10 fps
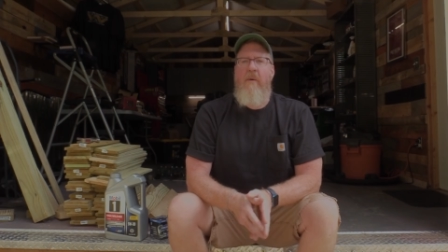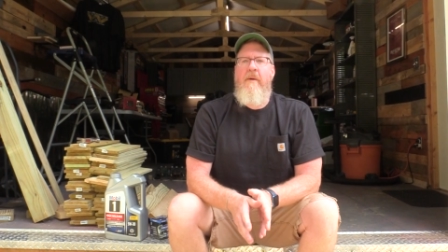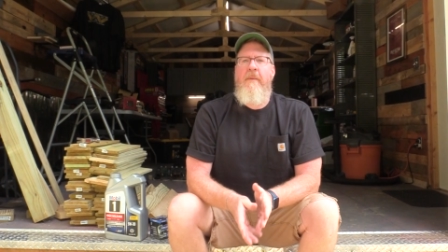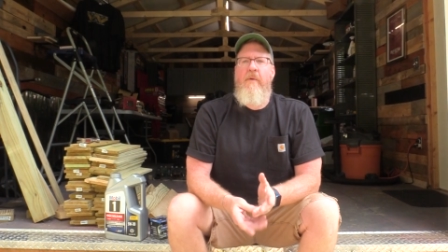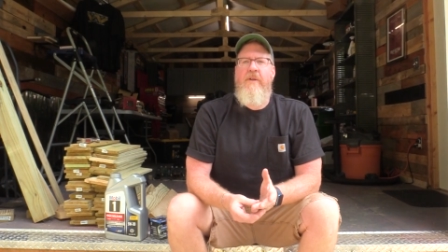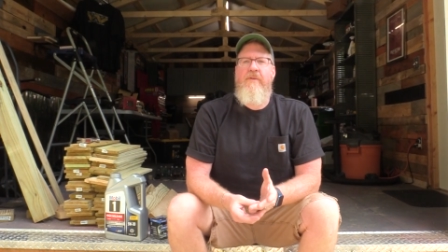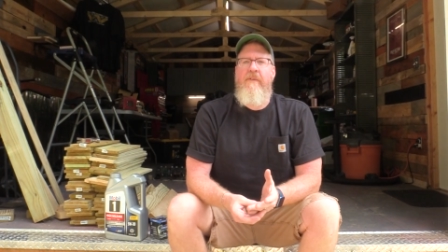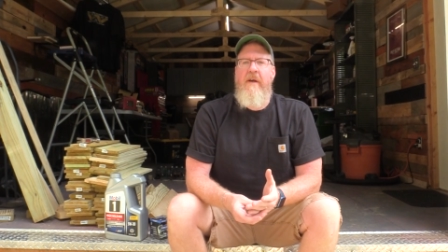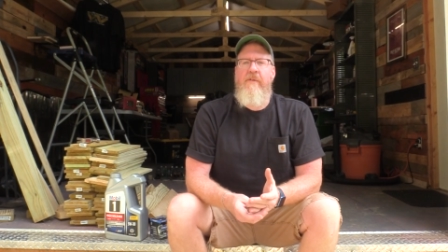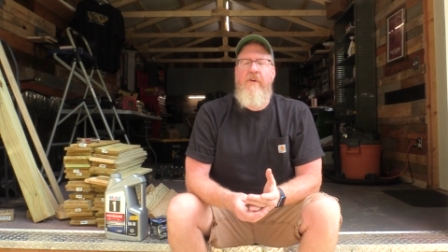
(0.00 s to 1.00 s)
welcome to Rust
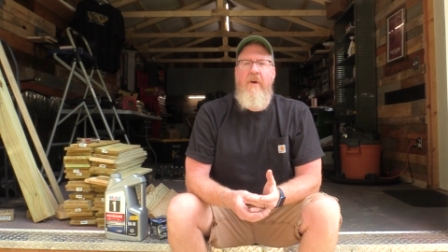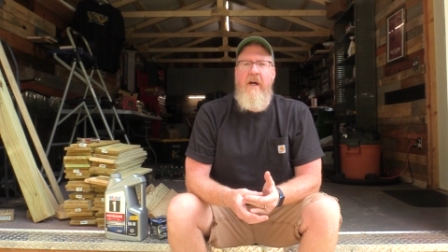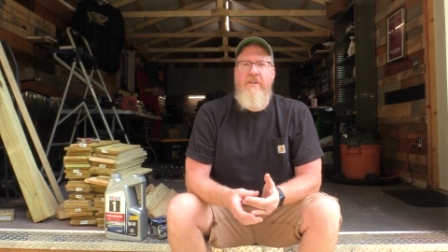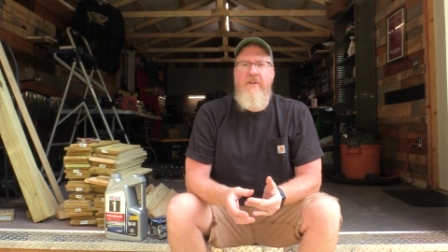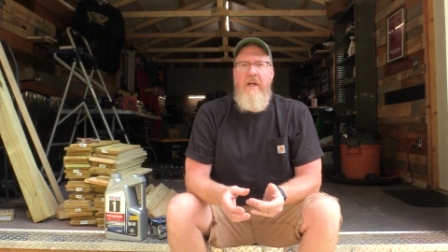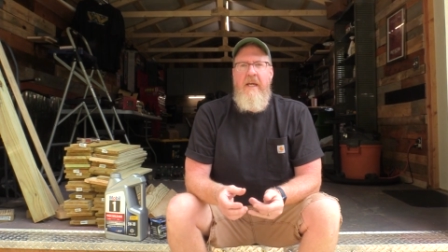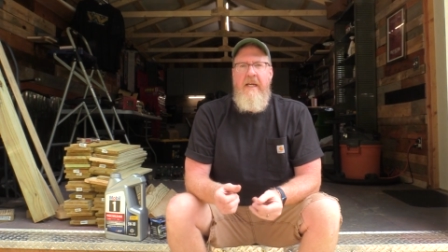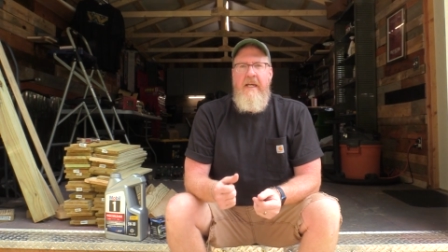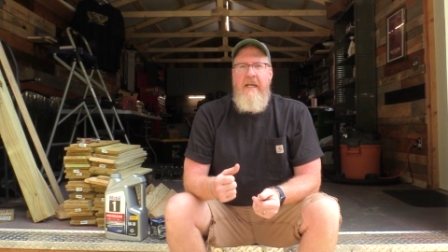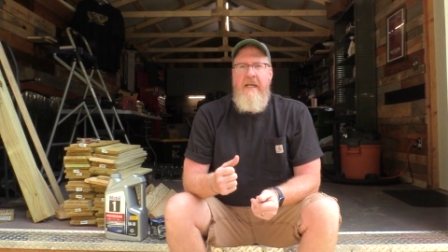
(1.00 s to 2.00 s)
Revival Garage.
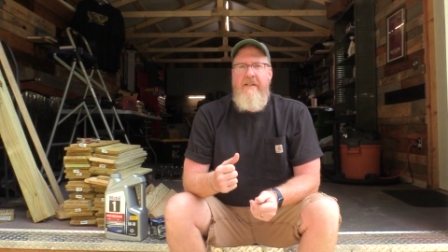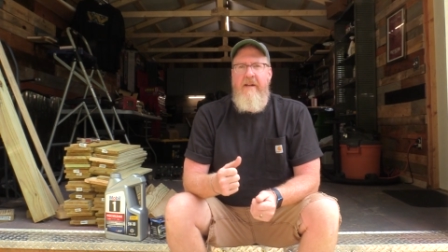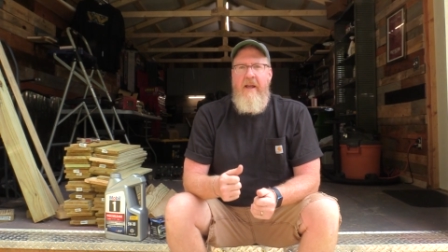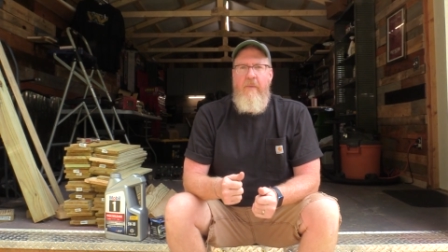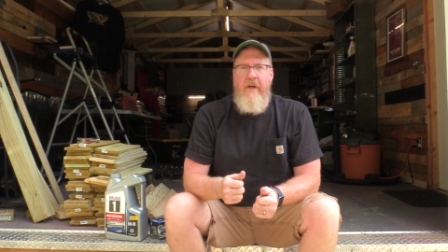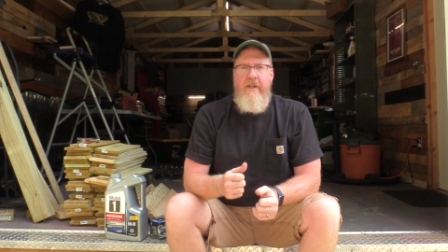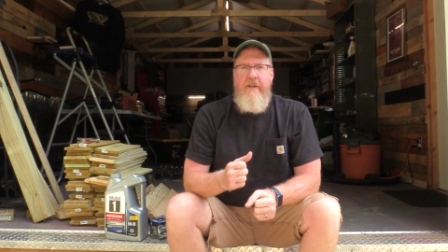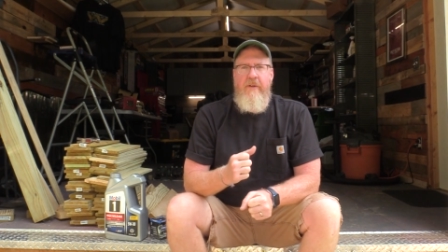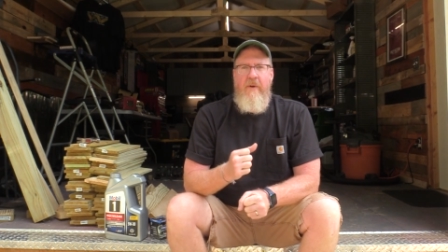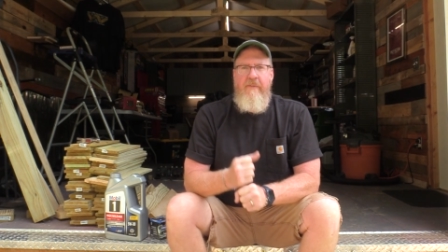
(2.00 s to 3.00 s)
Today I wanted to
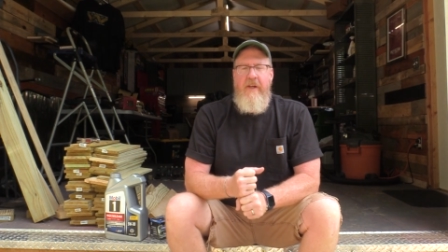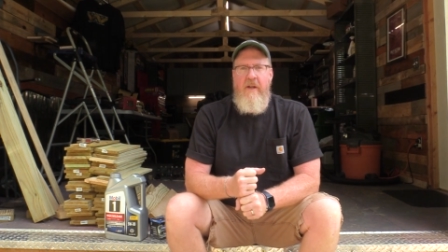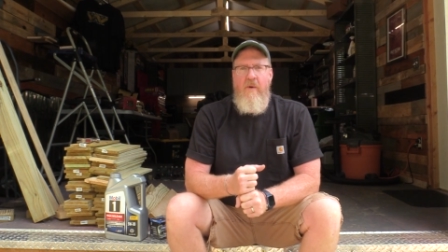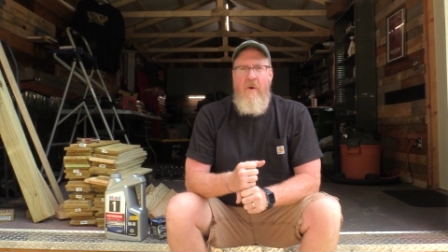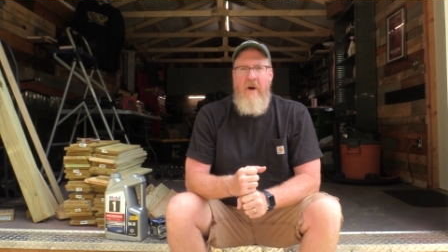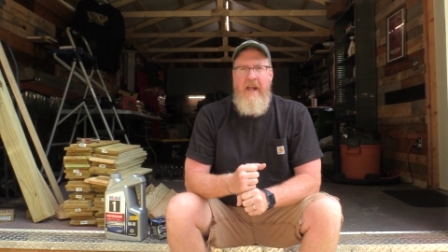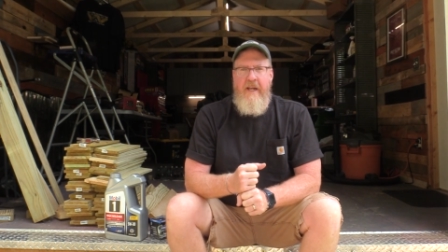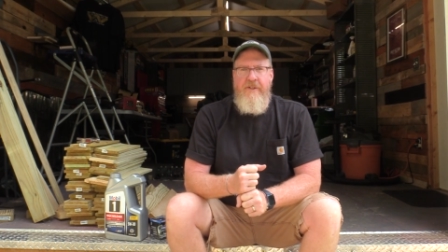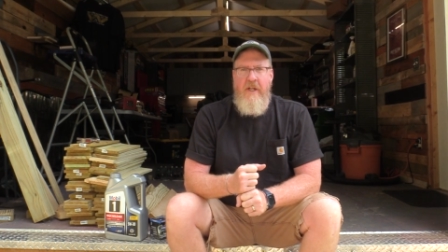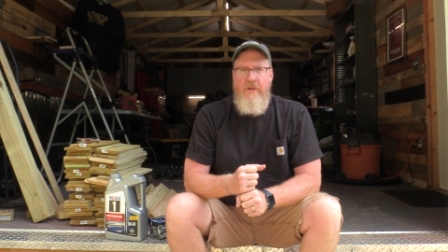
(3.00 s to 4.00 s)
do a video on how
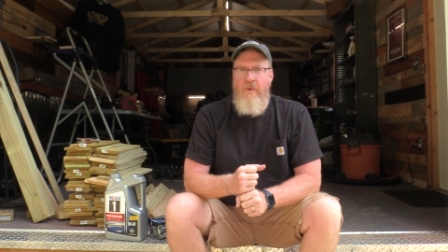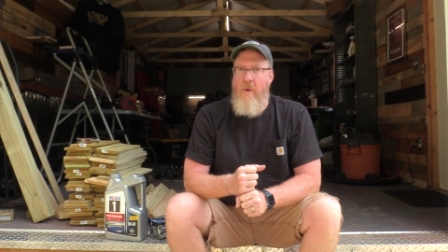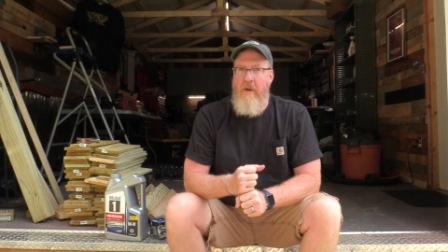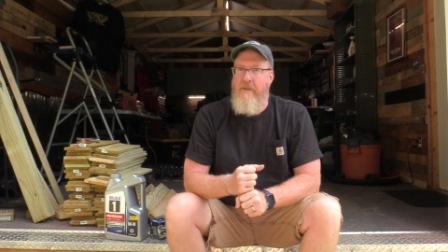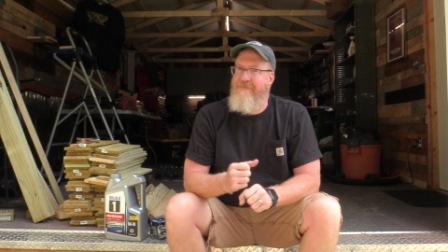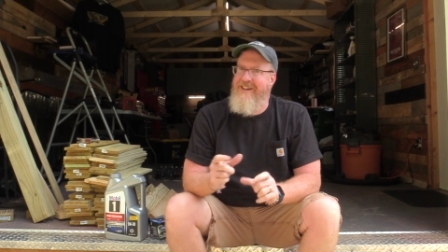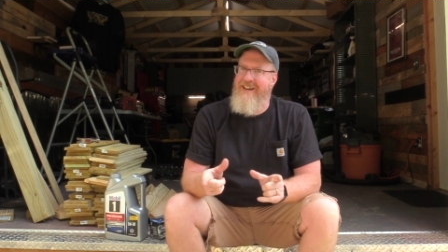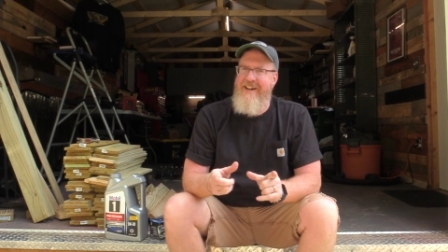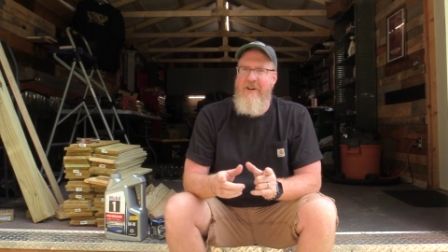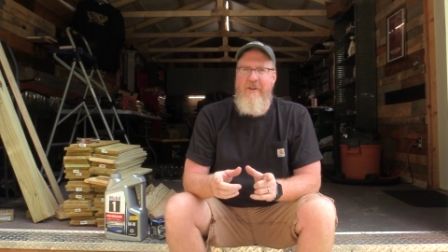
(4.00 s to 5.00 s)
to change your oil.
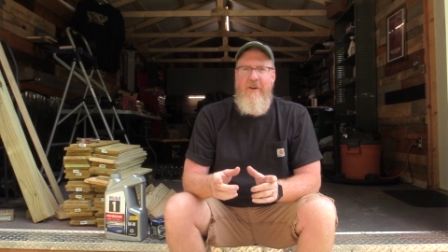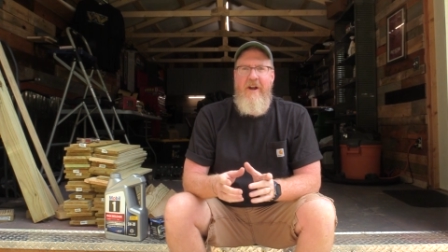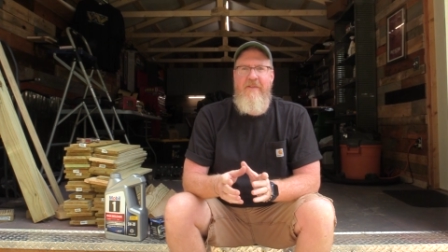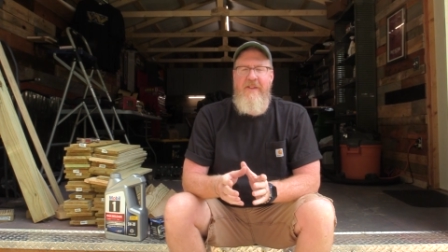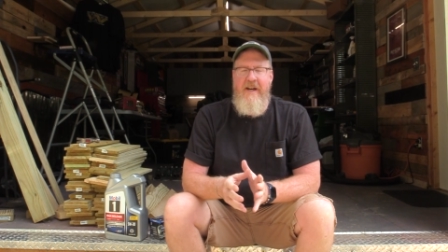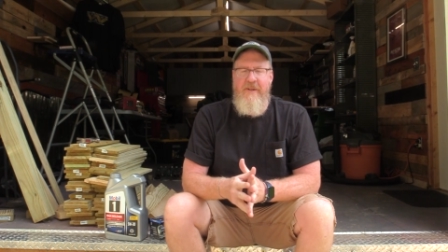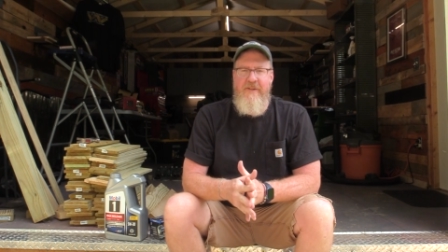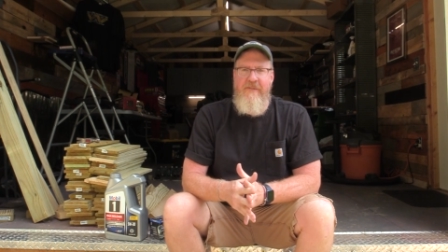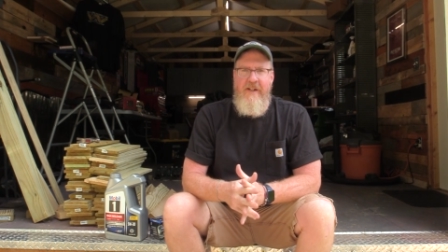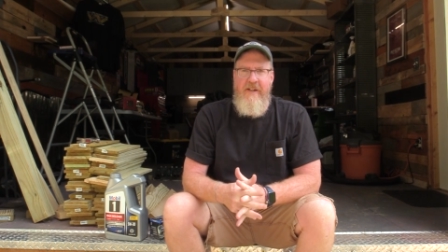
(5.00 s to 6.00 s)
Yeah, I know there are a
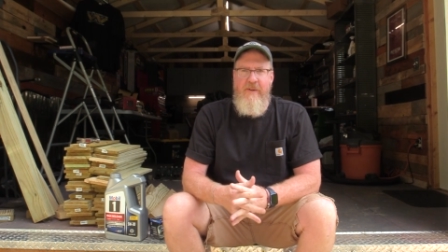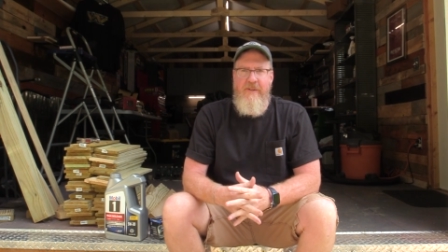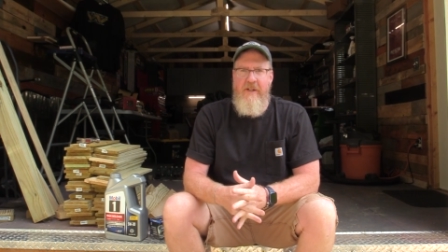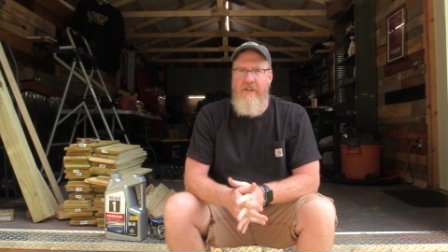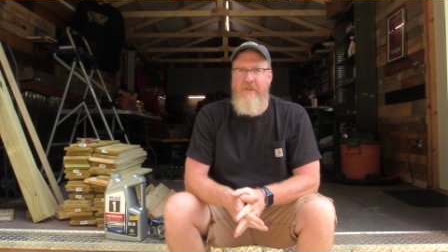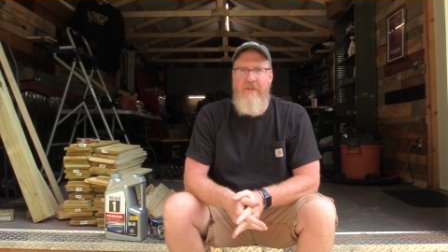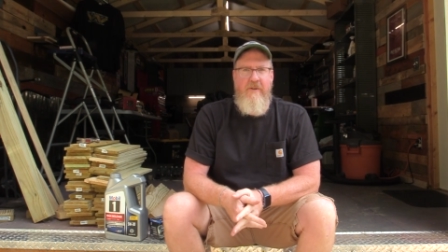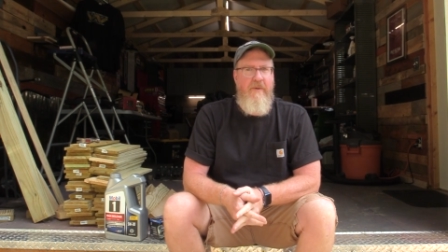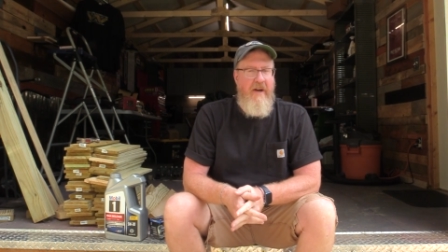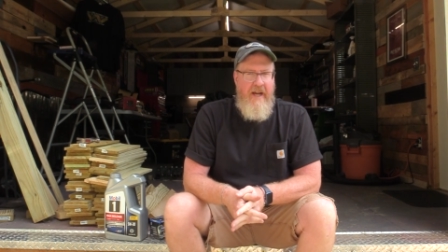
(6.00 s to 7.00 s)
thousand videos on
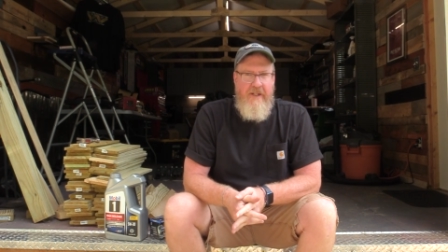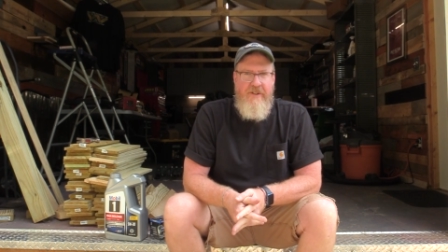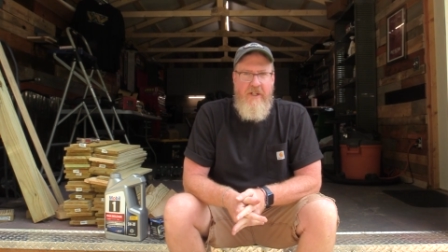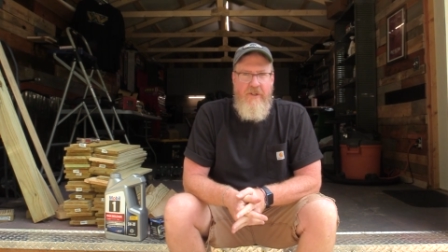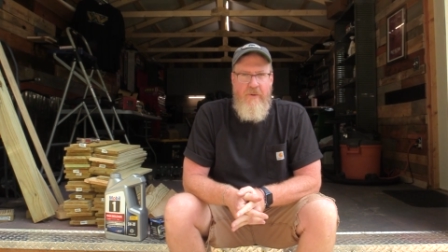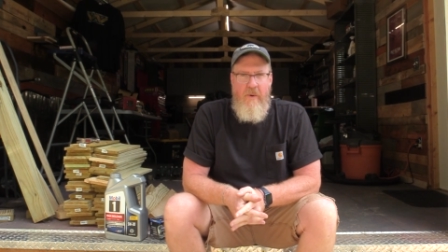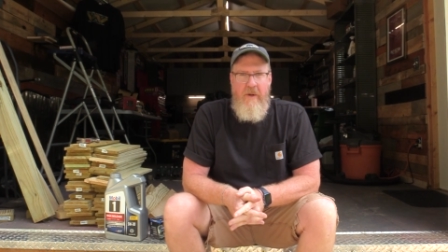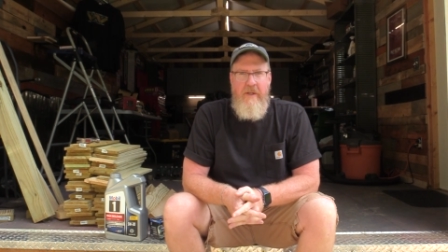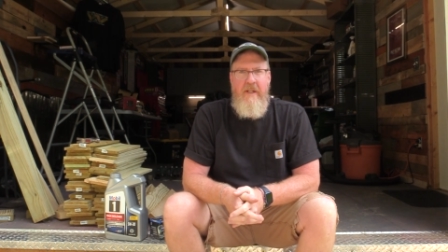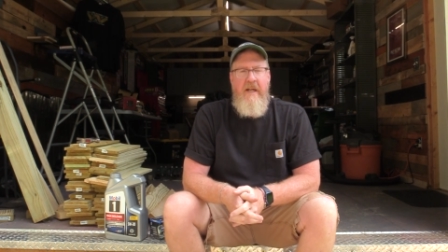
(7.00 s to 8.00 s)
YouTube on how to change your
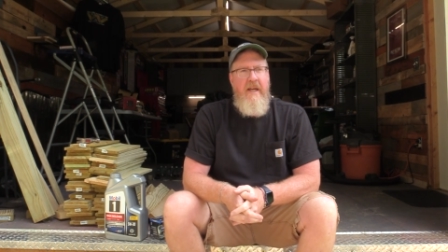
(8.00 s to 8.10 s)
oil,